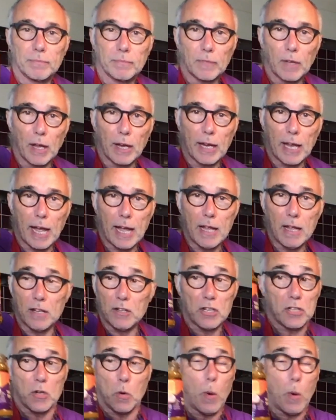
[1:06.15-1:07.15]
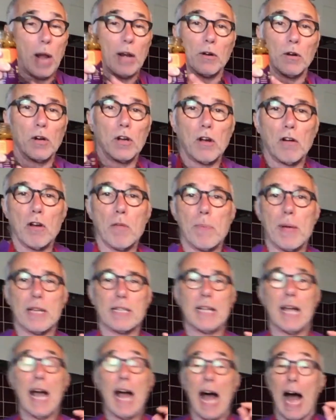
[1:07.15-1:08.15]
Okay, just a well-known curry paste.
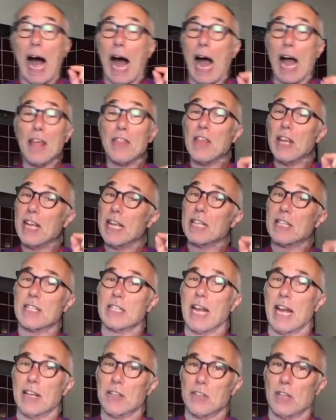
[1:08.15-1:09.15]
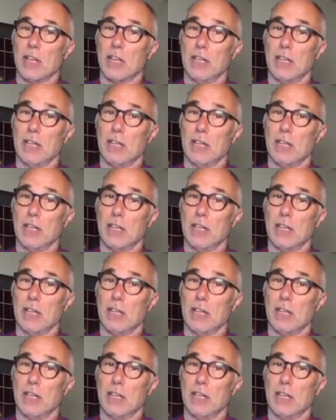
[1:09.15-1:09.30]
I think it's nicer.